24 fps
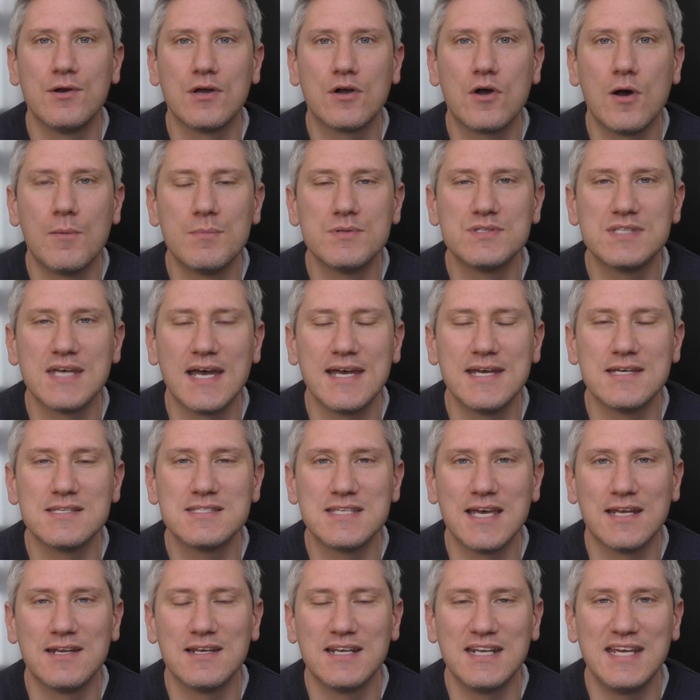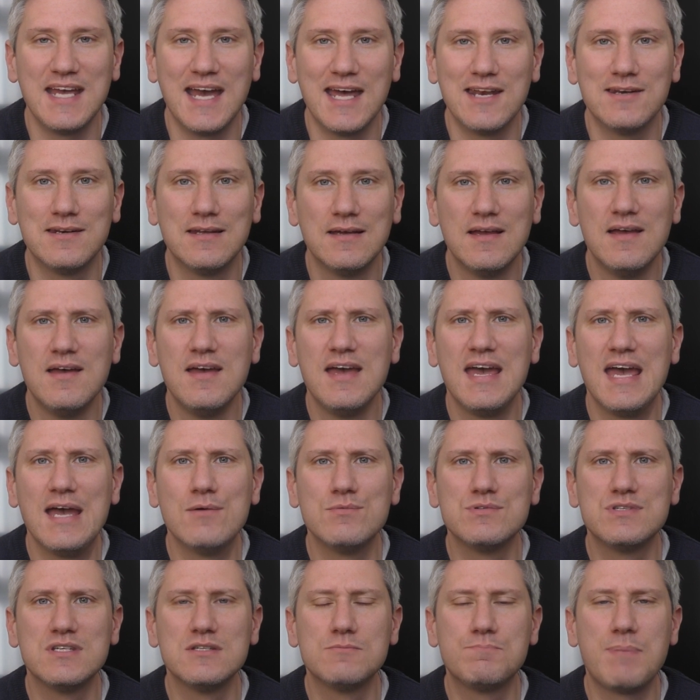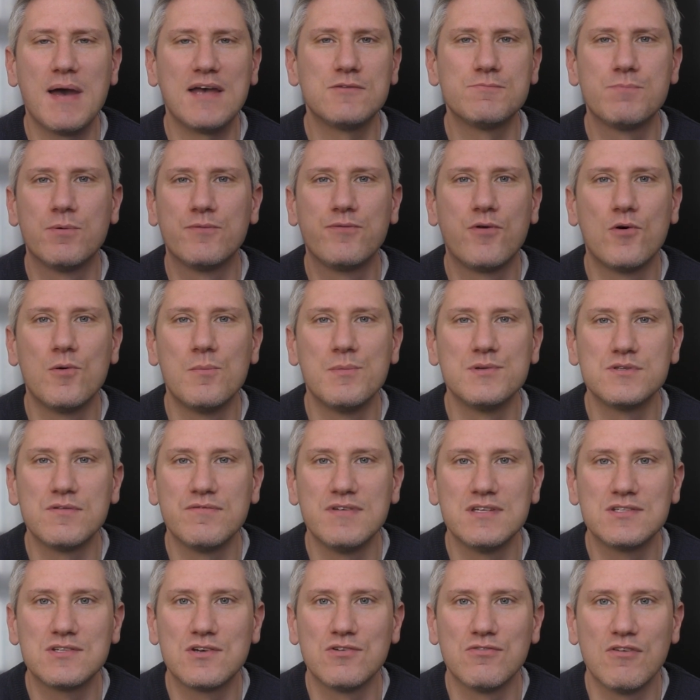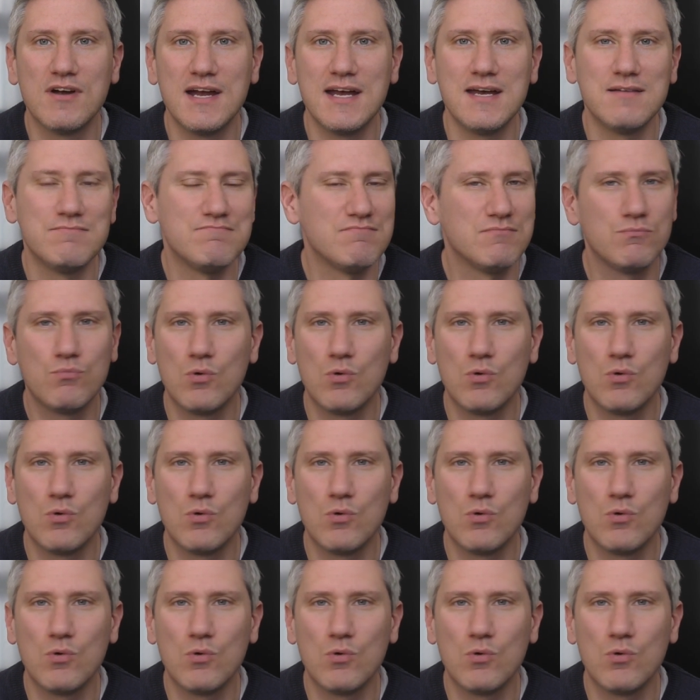the commentator, said at the end it was his best performance of his career.